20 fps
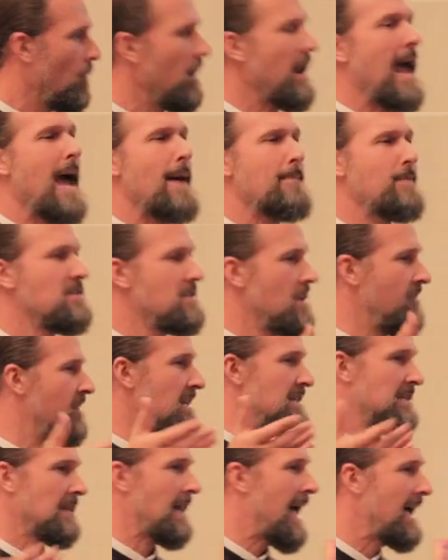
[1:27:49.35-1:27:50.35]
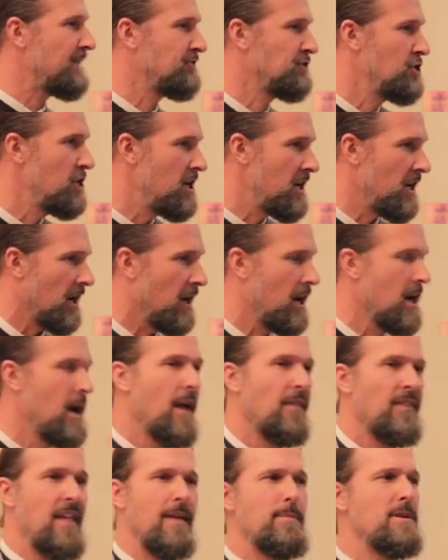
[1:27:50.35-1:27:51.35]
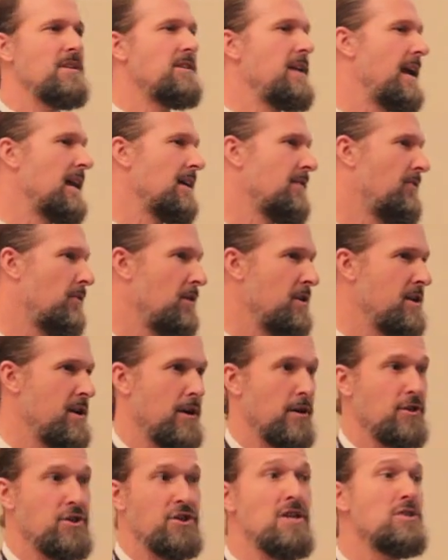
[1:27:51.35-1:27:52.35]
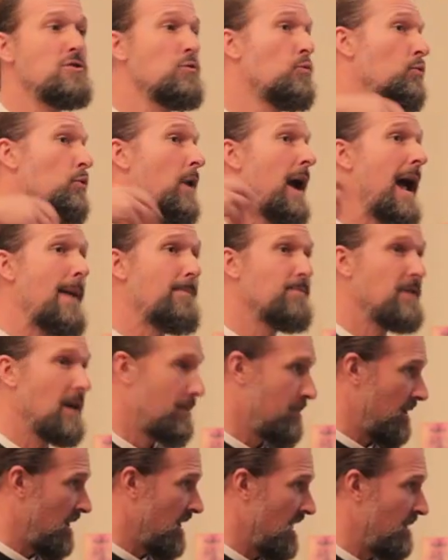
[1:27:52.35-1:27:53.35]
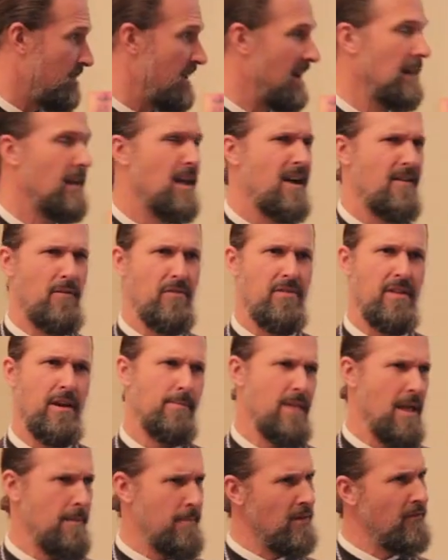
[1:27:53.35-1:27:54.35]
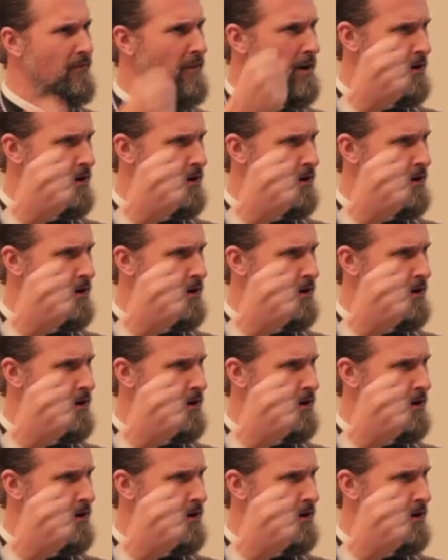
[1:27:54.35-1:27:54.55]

What happens if in his last year, they've been dating for a year, she's wrapped up in him, in love with him, they've been